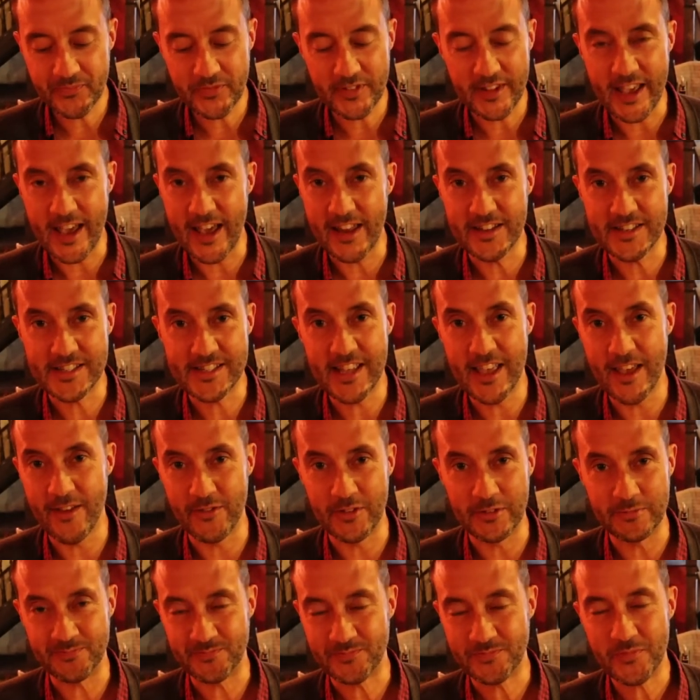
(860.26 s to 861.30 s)
That is
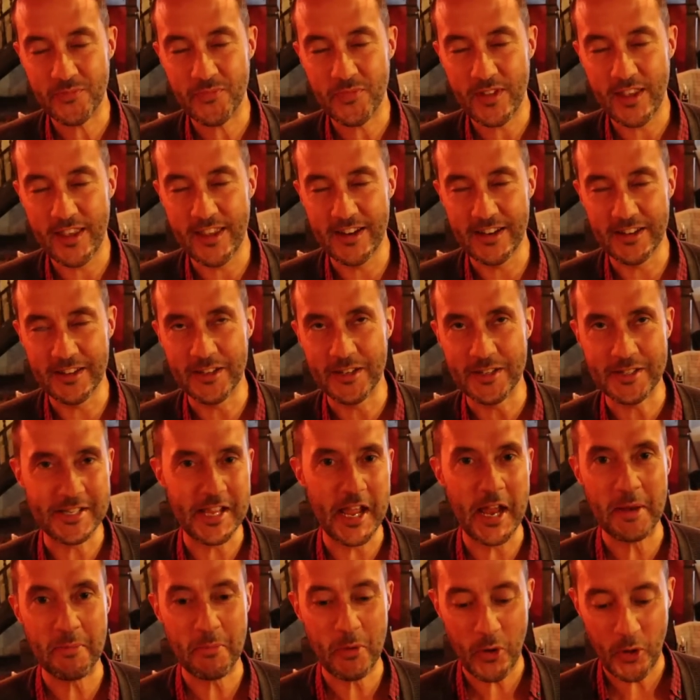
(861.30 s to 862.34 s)
heaven in a little
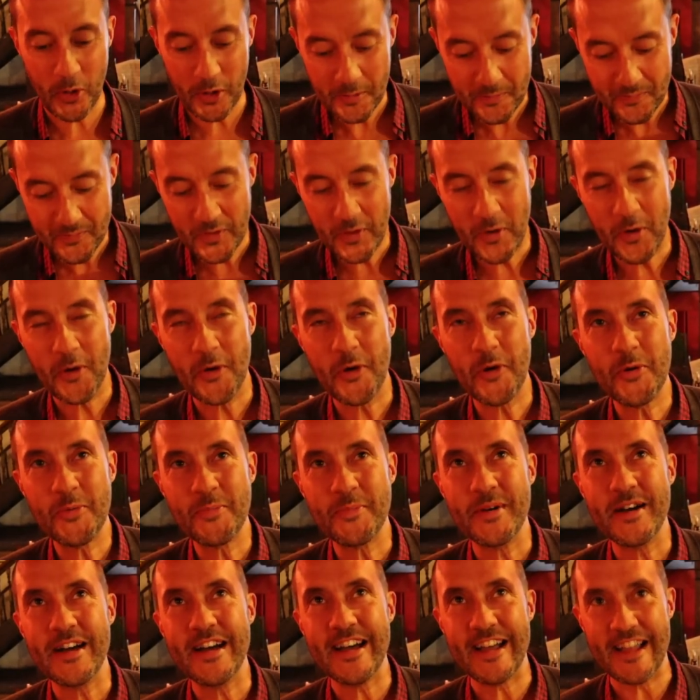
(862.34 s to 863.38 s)
tiny bowl. Oh
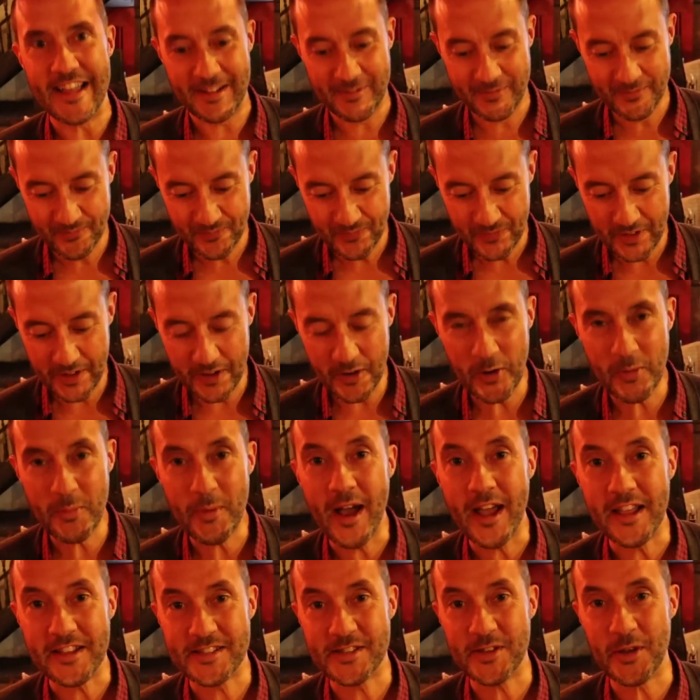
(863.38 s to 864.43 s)
my. Oh
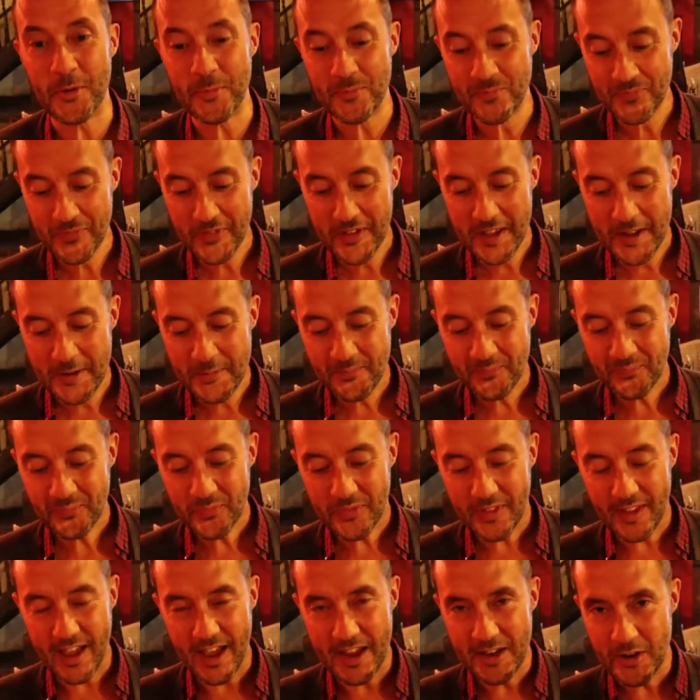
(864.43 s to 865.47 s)
my, so
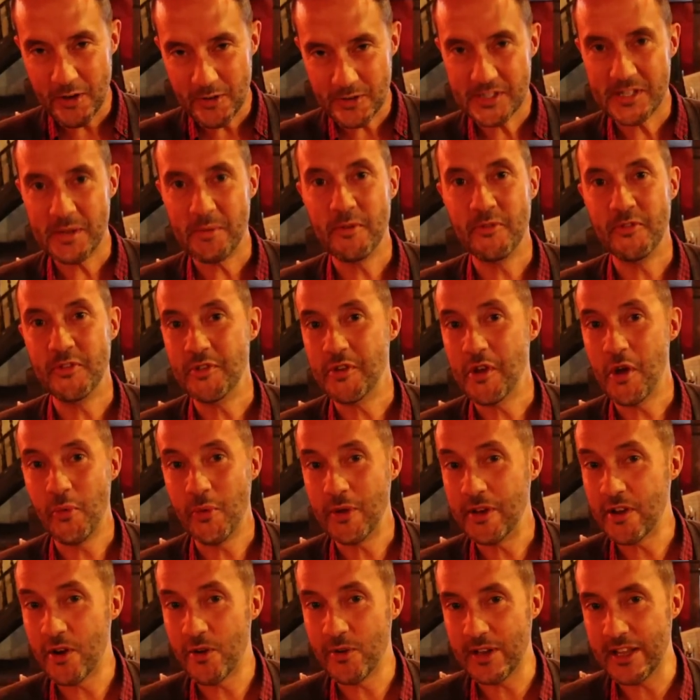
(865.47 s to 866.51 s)
I know some of you know
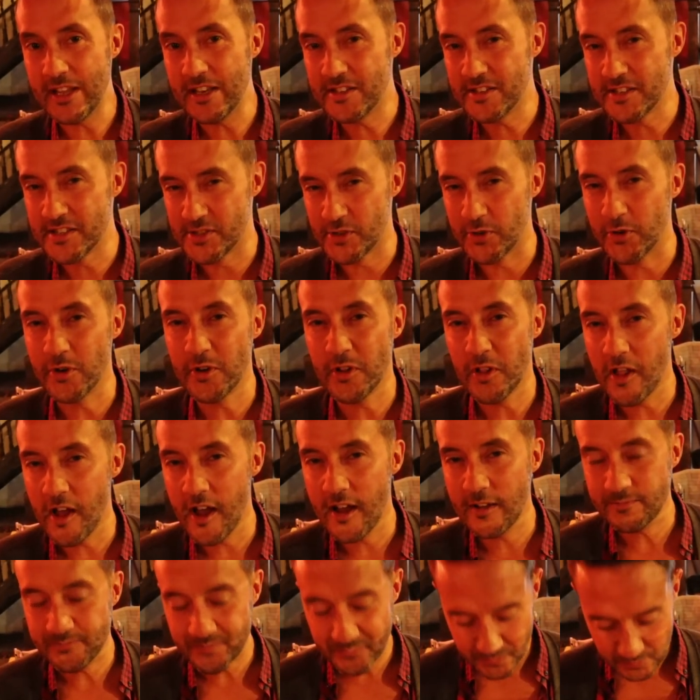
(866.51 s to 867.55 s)
we don't eat dessert a
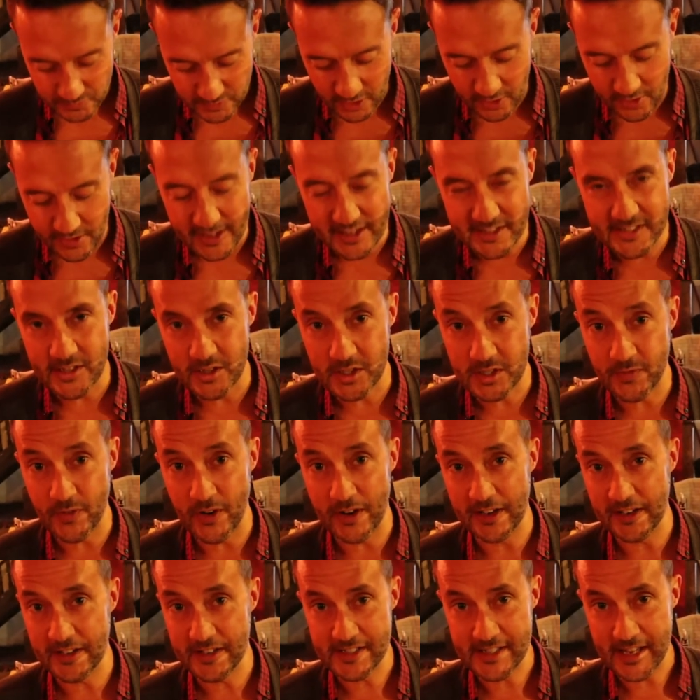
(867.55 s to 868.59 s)
lot. I know that sounds
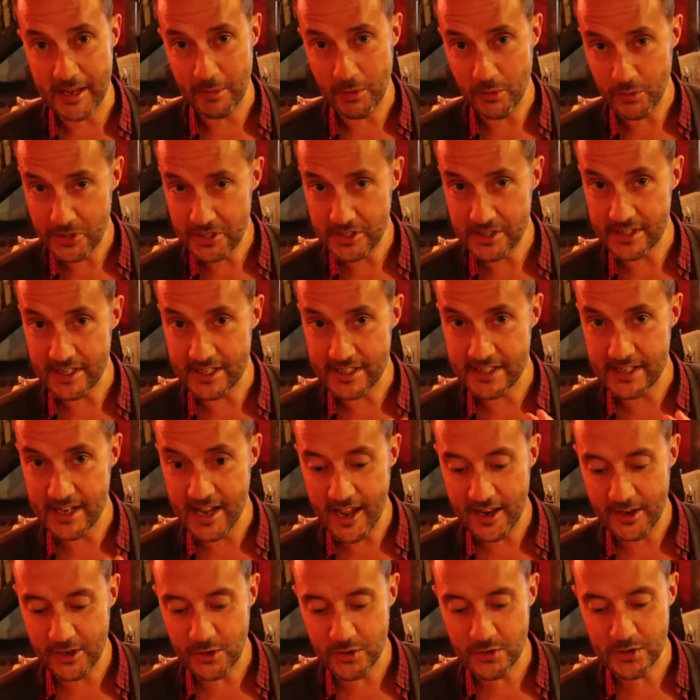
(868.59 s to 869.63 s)
funny to say, but we just, it's
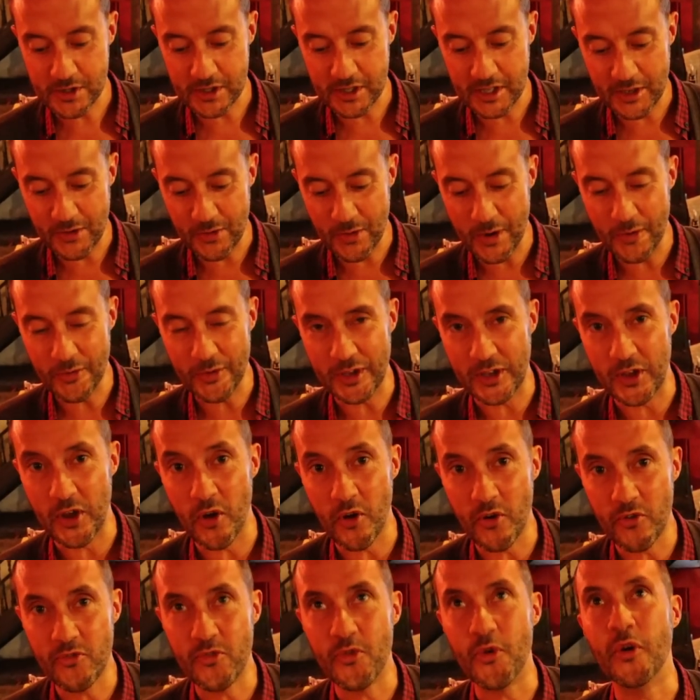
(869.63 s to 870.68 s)
not usually what we
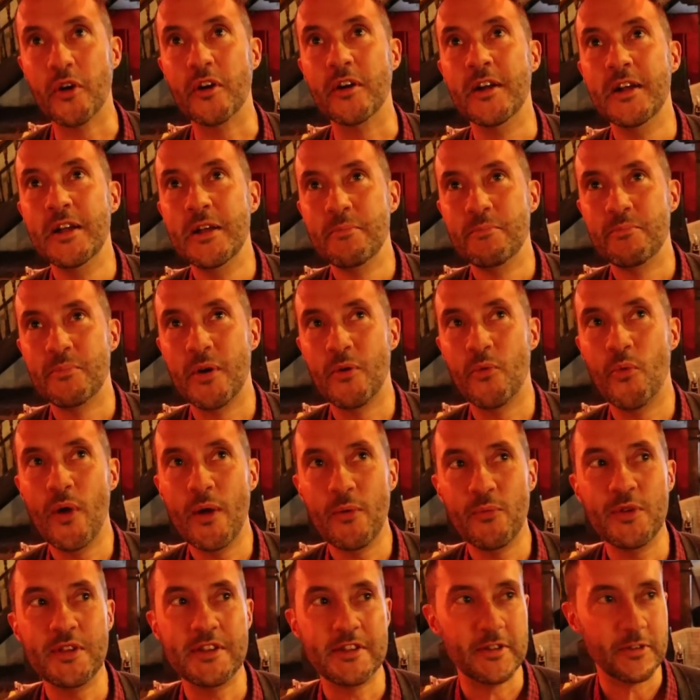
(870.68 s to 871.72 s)
go for. But
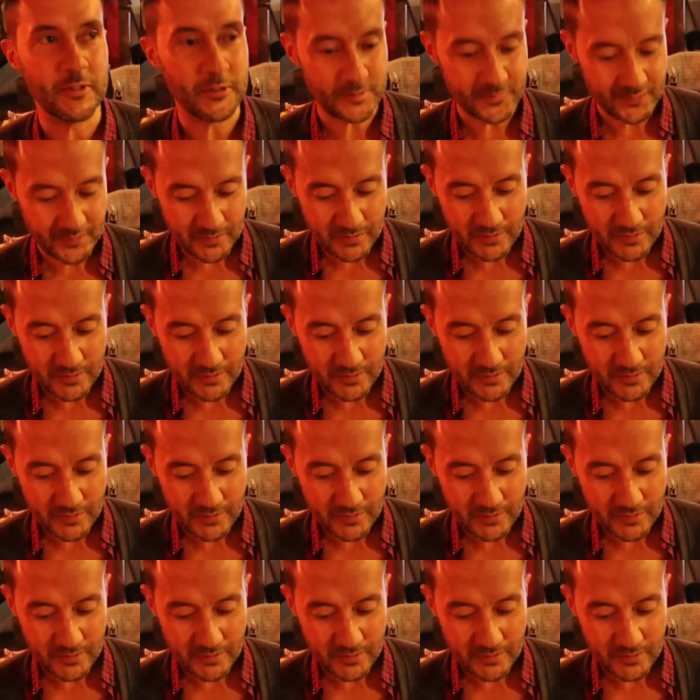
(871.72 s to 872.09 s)
when we do,